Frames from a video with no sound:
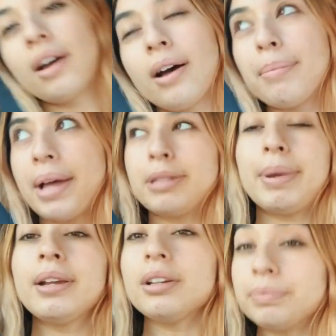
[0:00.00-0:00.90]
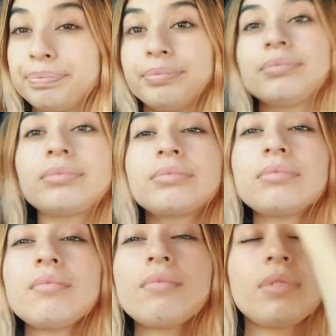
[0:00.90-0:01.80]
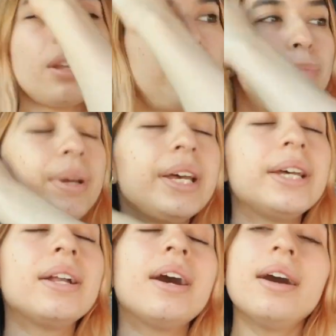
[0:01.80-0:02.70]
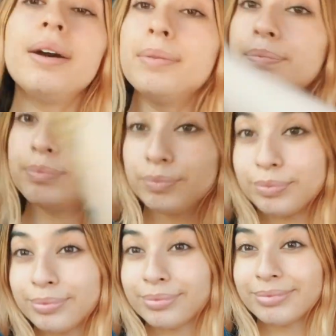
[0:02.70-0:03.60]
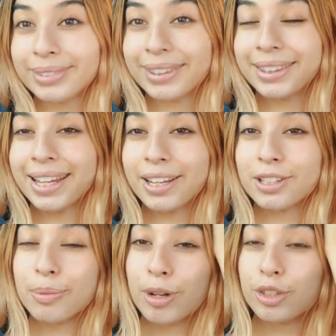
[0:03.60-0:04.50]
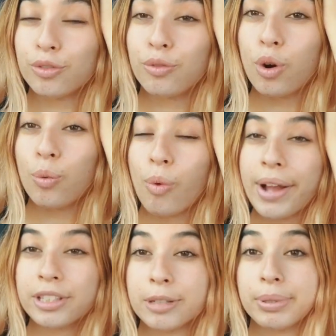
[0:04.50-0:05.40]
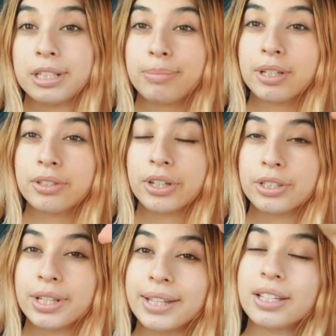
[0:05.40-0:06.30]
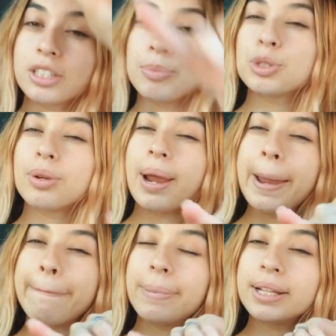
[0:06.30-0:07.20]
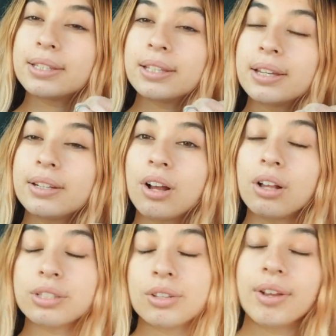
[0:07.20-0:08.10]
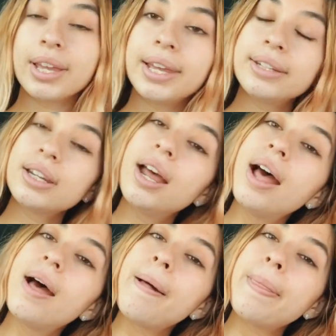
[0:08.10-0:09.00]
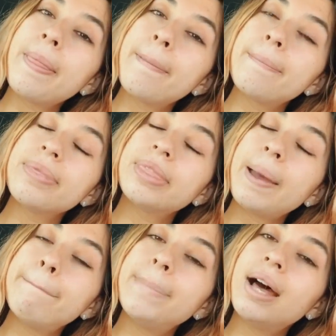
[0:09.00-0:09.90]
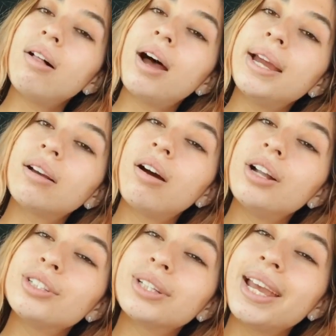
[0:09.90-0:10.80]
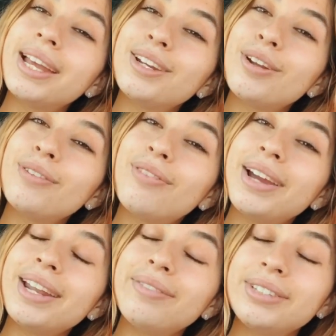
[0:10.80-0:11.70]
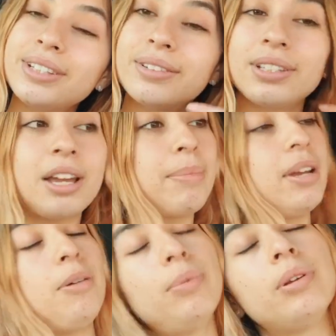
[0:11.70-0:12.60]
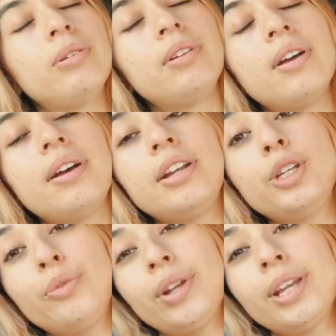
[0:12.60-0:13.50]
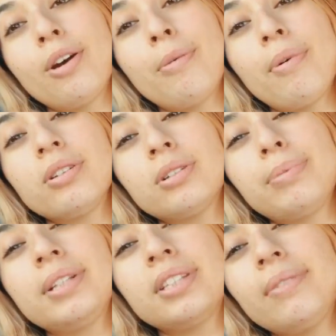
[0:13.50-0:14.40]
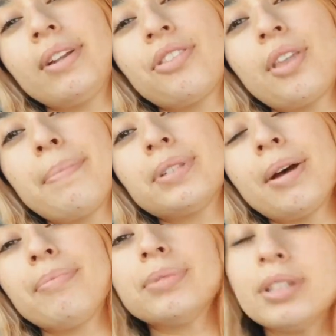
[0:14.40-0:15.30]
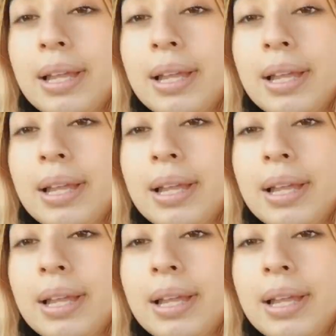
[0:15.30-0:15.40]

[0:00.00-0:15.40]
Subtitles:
at the bank. But thank you so much for watching. Please make sure to hit the subscribe button. Also hit the bell icon to get notified every single time I upload a new video. Also, please give it a thumbs up to